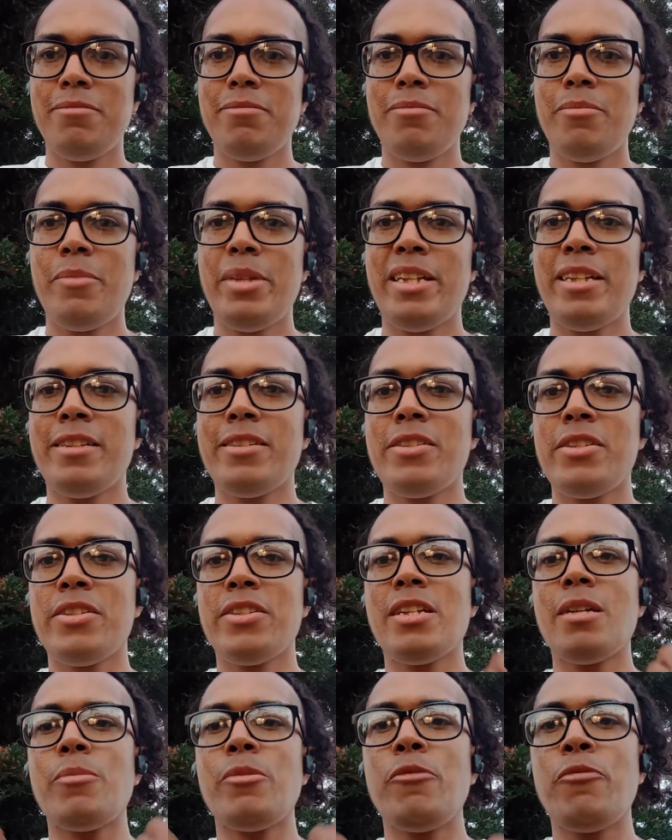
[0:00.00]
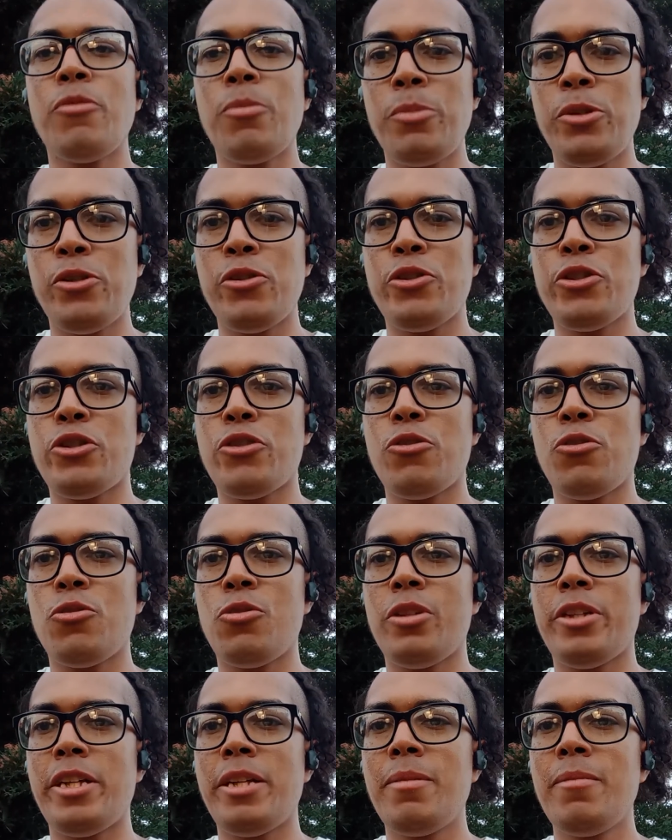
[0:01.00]
because it's coming from yours
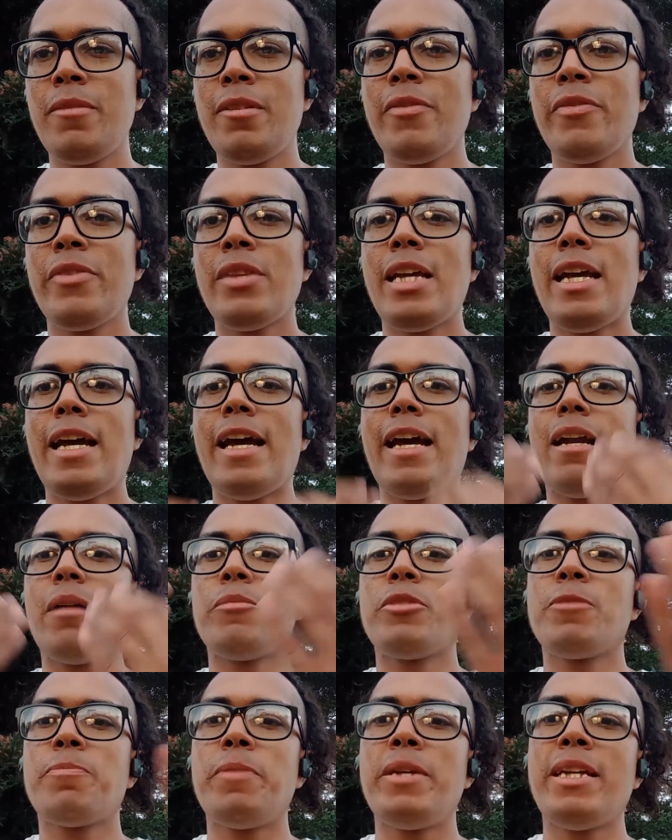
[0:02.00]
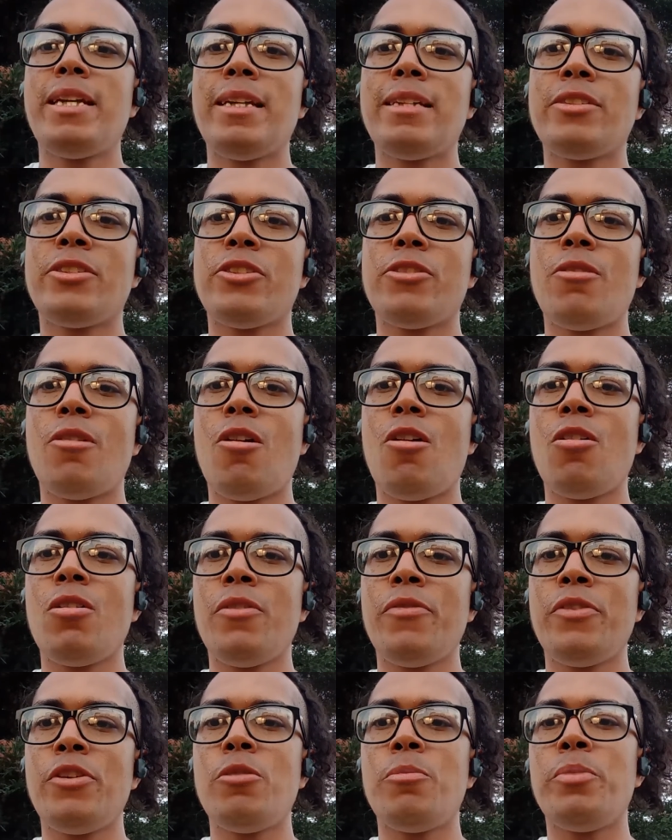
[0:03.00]
truly, and I'm speaking to all of
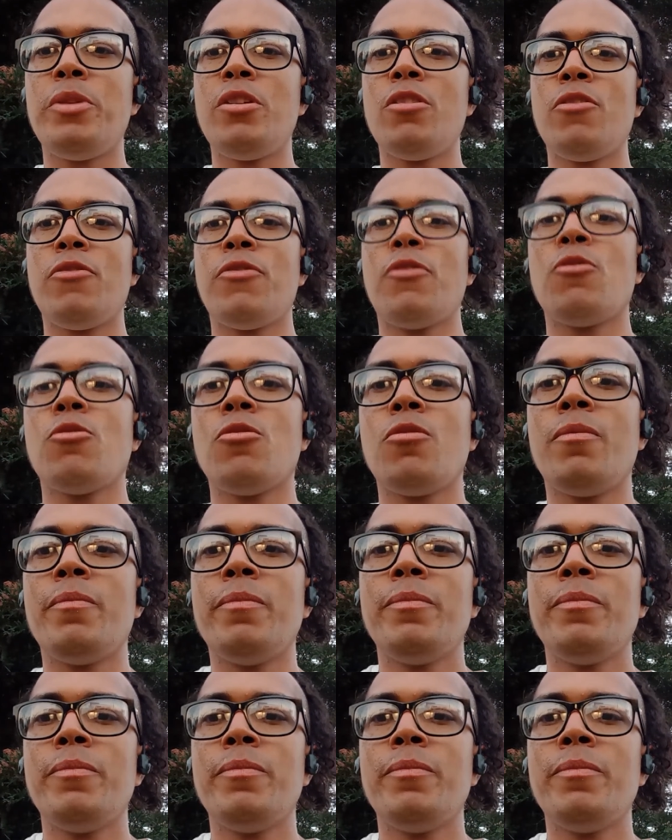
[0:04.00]
you beautiful,